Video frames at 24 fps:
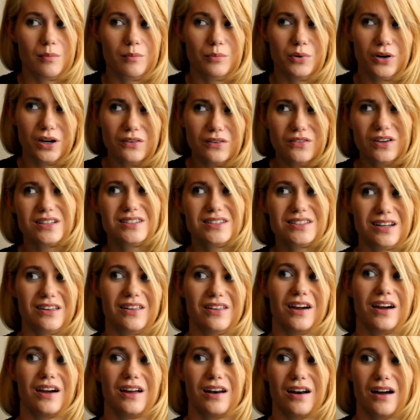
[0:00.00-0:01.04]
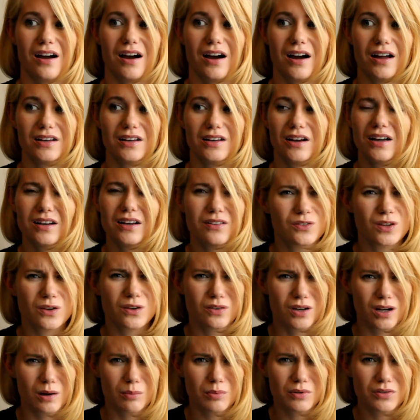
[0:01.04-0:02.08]
previous to that I'd kind of
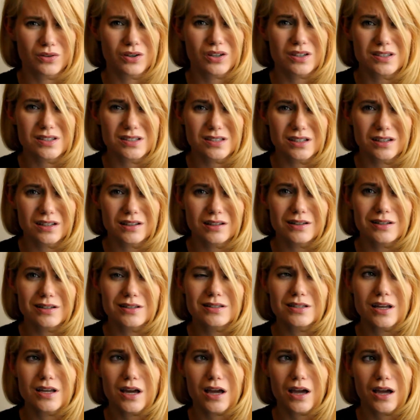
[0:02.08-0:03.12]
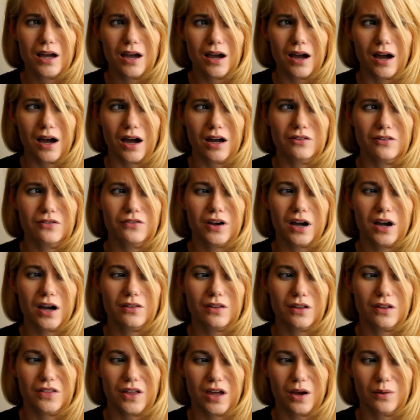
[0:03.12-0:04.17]
given up on concealers. I'd
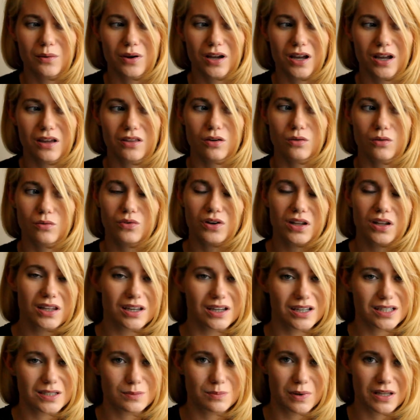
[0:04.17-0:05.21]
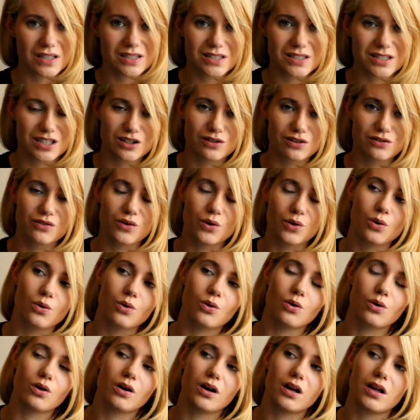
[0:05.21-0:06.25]
found that they were either really expensive
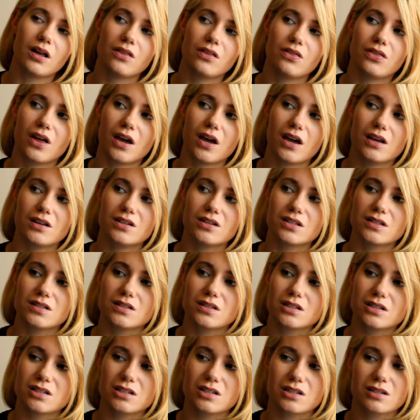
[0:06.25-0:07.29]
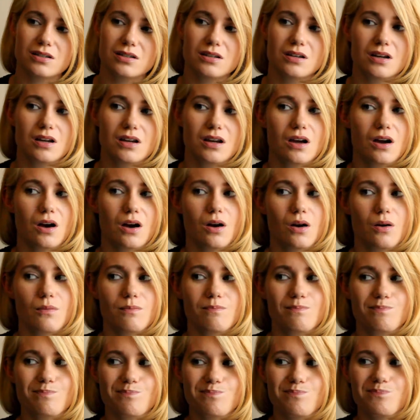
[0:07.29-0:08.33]
or they just
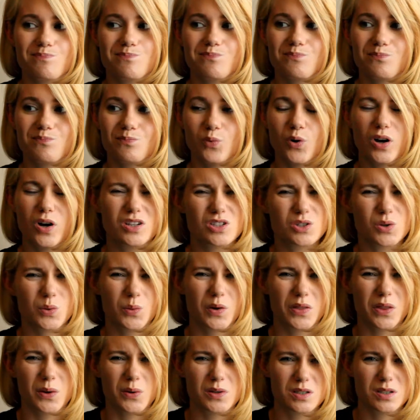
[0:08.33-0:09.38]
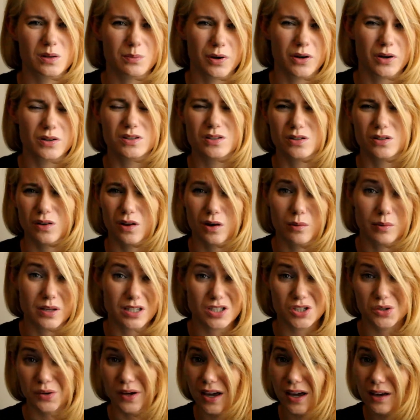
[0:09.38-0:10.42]
weren't doing what they were supposed to. They were a
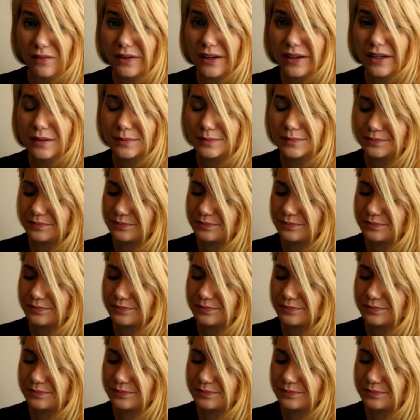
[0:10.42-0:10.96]
bit too heavy.